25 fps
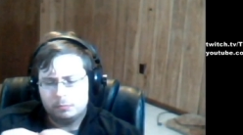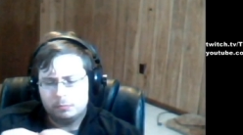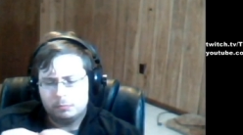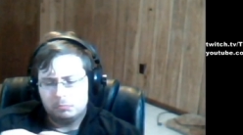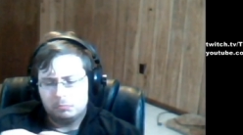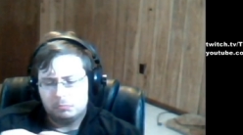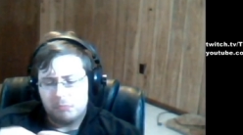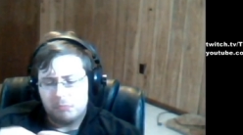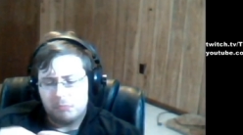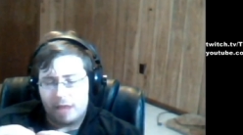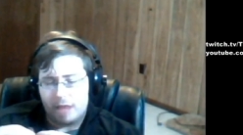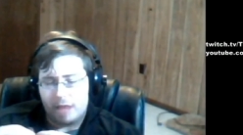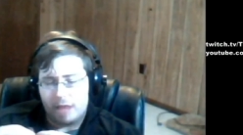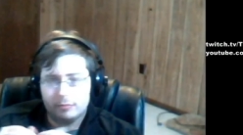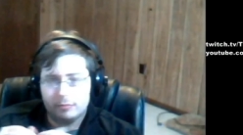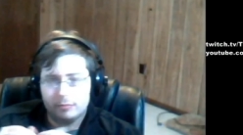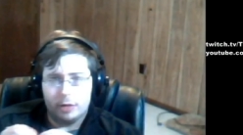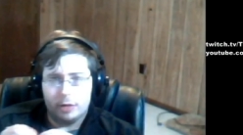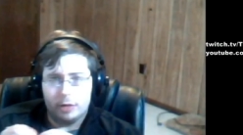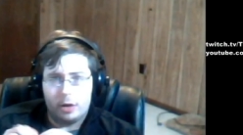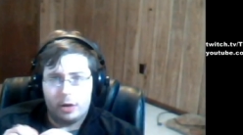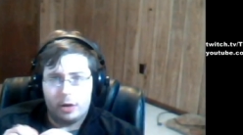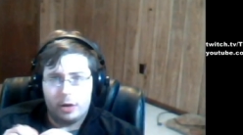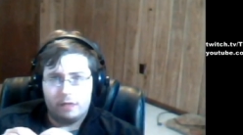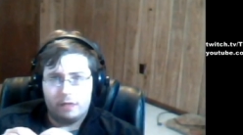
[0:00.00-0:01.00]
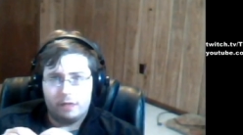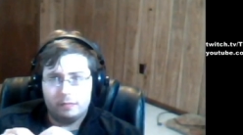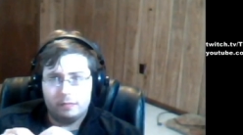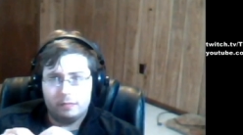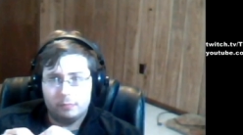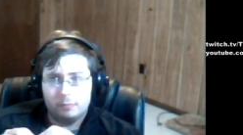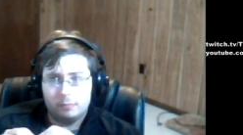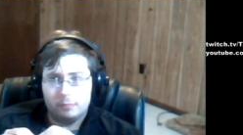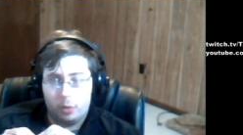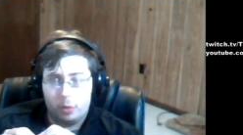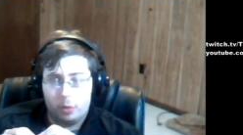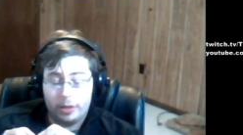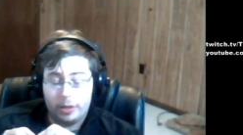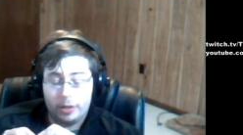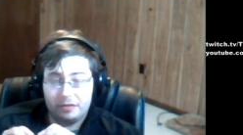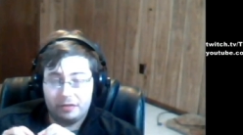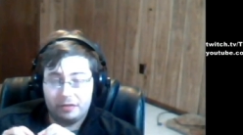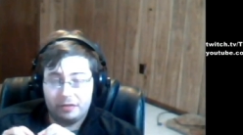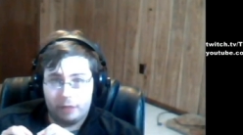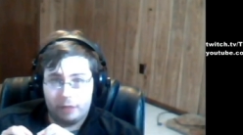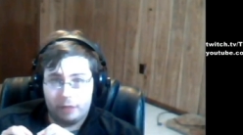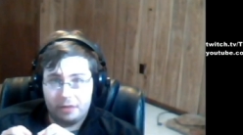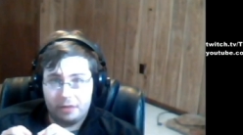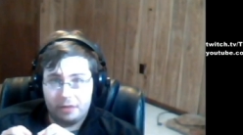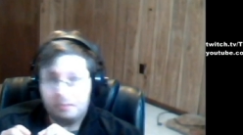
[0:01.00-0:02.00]
Have him run off, go get his
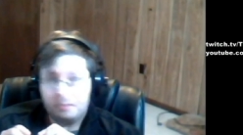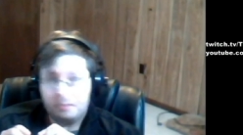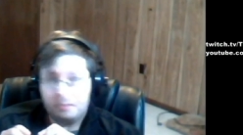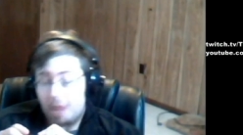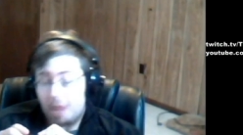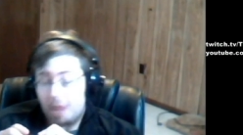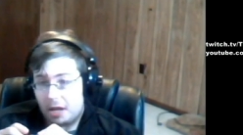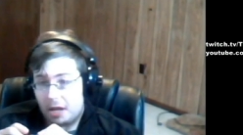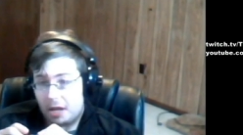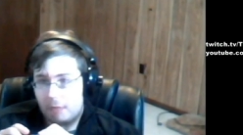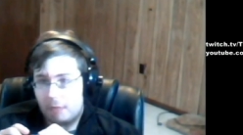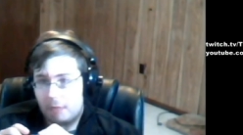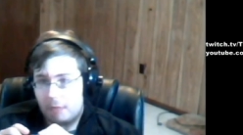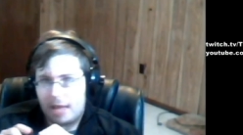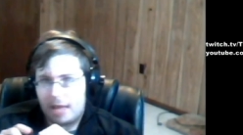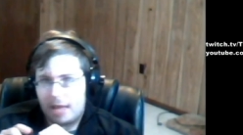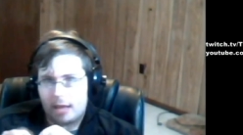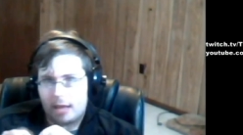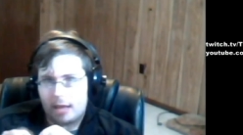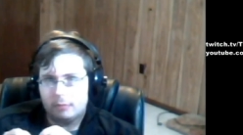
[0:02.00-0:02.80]
friends, and come back.